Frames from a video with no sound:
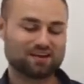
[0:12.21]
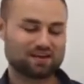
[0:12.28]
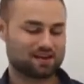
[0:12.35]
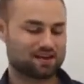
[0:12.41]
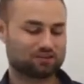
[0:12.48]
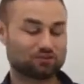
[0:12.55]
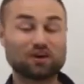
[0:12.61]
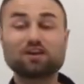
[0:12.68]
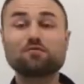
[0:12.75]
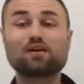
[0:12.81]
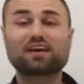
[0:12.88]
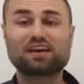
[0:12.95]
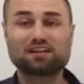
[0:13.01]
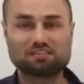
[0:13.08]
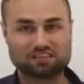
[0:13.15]
So anyone
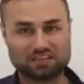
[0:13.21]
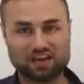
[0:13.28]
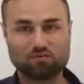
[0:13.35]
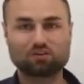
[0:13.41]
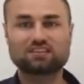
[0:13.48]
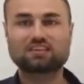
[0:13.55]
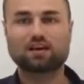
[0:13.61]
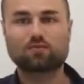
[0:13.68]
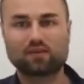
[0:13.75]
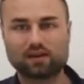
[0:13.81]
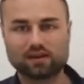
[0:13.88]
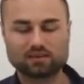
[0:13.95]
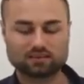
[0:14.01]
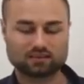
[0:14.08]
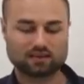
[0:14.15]
can understand what Segwit
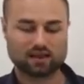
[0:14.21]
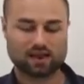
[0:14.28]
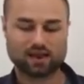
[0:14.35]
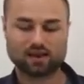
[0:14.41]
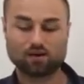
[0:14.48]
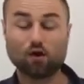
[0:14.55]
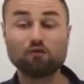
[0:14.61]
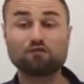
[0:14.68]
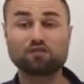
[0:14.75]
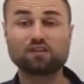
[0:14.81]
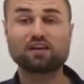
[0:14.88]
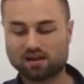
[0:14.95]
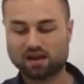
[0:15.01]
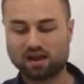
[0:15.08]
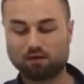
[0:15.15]
is, and
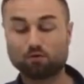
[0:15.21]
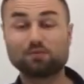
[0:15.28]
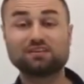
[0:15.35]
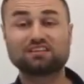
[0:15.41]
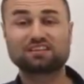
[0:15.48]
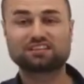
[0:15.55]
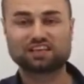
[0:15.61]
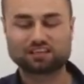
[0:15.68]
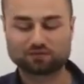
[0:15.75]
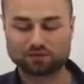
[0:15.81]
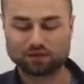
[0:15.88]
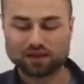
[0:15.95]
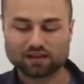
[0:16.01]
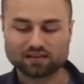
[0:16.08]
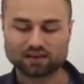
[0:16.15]
hopefully I will be
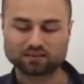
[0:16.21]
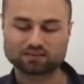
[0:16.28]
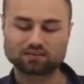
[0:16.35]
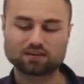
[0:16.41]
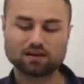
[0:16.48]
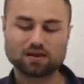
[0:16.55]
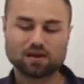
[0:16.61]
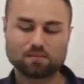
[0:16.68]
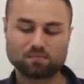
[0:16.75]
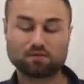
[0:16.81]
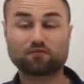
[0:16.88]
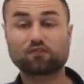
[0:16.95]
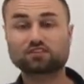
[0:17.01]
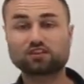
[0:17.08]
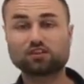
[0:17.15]
successful in this. But
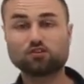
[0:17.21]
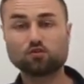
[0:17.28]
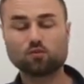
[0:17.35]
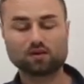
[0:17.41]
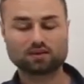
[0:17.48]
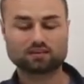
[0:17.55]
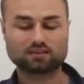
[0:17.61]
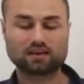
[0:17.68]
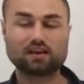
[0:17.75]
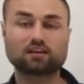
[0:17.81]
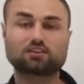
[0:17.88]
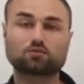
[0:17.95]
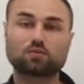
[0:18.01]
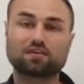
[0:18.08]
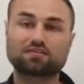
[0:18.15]
first, I do want to state, I
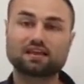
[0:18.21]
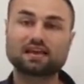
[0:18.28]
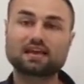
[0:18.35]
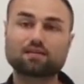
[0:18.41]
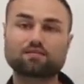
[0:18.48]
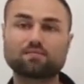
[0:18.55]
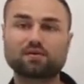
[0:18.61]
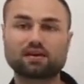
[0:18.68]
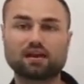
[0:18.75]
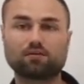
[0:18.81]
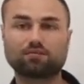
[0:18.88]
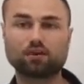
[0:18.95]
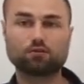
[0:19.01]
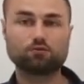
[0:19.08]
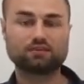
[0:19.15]
just want to thank everybody
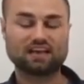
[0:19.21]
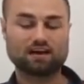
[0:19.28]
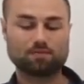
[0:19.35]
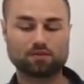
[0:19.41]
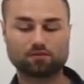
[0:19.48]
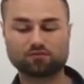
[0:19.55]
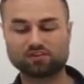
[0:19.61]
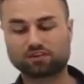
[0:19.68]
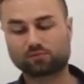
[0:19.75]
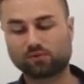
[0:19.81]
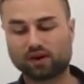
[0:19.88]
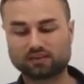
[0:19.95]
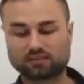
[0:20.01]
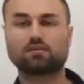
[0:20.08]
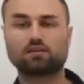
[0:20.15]
out there who's helped me through this
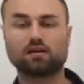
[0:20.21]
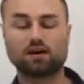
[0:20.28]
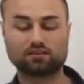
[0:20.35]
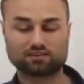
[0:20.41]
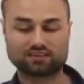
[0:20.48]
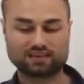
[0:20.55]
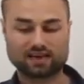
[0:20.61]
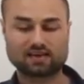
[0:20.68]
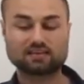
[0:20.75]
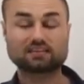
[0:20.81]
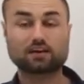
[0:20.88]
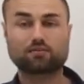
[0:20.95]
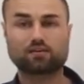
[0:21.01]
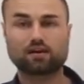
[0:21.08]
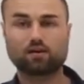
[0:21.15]
process of understanding
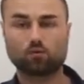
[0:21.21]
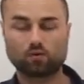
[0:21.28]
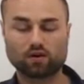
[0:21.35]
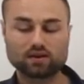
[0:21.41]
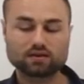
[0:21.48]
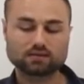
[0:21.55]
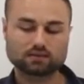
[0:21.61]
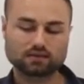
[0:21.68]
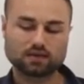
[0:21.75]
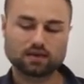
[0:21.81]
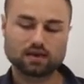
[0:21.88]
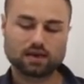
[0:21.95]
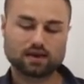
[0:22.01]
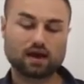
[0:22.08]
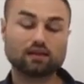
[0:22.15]
segregated witness
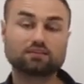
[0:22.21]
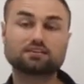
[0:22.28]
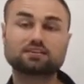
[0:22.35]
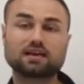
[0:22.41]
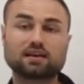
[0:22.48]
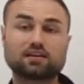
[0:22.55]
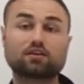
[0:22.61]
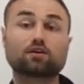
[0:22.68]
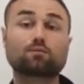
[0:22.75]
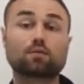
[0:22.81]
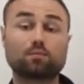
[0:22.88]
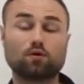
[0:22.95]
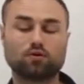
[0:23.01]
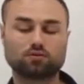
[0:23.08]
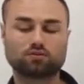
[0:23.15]
and understanding their
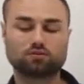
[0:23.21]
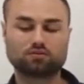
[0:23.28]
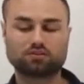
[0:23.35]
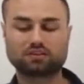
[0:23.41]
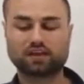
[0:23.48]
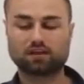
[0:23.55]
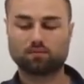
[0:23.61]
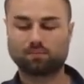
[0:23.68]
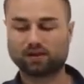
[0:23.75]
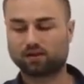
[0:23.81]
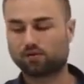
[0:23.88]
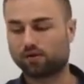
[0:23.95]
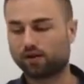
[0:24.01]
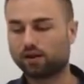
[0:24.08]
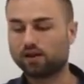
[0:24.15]
proposal to scale
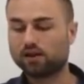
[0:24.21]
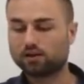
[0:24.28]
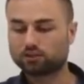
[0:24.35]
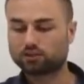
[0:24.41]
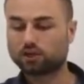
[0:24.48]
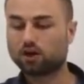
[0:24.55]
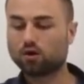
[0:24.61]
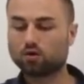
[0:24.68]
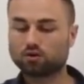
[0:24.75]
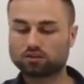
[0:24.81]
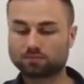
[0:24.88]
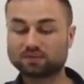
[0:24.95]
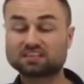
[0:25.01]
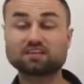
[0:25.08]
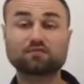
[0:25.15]
Bitcoin. So
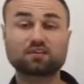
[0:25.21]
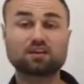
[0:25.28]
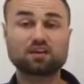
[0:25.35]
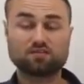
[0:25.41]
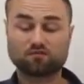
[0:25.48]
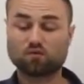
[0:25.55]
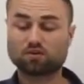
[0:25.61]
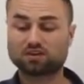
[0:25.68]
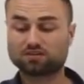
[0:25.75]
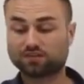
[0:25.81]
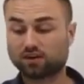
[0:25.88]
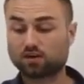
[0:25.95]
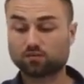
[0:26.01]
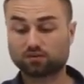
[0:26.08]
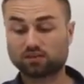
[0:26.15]
specifically for this
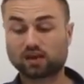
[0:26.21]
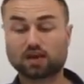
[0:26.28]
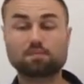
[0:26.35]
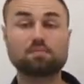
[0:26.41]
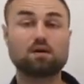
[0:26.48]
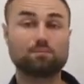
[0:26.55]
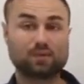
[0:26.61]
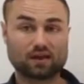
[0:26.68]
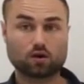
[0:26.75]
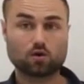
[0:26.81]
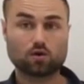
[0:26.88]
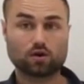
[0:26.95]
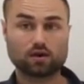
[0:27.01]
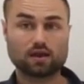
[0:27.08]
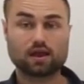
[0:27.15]
video, we're talking about
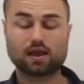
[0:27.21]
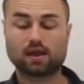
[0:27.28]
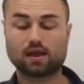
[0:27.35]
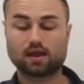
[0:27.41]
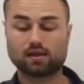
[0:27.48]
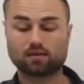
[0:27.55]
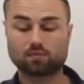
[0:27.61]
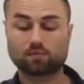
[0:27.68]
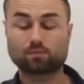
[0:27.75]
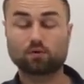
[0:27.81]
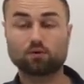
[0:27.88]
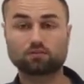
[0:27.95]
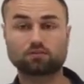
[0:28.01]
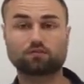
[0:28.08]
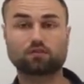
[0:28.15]
Bitcoin and the
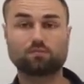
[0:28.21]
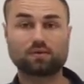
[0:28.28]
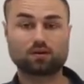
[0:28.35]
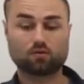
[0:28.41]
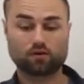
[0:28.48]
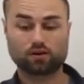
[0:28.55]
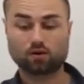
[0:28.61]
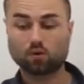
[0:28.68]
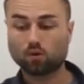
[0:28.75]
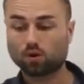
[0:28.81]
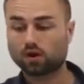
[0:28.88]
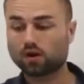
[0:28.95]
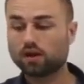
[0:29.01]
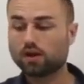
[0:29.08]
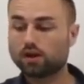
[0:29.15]
proposal from Bitcoin
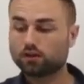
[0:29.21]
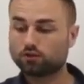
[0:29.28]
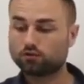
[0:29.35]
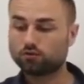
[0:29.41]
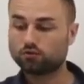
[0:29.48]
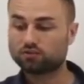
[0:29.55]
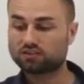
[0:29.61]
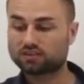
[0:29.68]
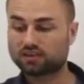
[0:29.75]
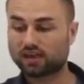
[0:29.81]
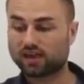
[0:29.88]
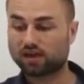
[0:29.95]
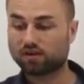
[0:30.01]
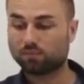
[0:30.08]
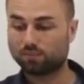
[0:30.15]
Core to
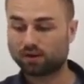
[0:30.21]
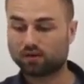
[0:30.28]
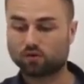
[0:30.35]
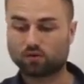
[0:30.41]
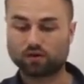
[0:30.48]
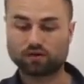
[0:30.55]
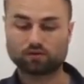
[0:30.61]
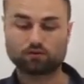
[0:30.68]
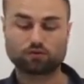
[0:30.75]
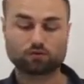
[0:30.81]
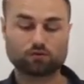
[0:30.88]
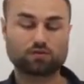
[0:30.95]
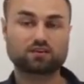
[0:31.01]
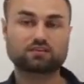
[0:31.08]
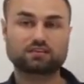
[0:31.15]
scale Bitcoin
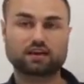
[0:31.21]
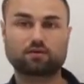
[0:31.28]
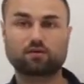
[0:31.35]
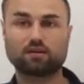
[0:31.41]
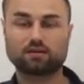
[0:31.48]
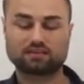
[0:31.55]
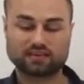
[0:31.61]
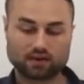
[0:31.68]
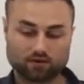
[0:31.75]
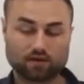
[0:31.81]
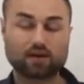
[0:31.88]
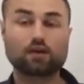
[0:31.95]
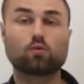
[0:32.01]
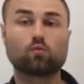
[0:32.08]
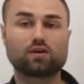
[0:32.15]
through their
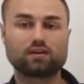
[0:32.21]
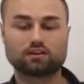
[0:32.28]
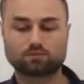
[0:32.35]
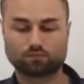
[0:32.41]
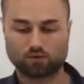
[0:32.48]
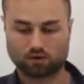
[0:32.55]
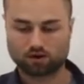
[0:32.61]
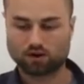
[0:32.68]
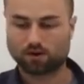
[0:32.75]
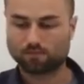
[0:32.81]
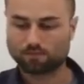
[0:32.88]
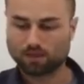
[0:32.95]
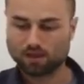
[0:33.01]
segregated witness protocol.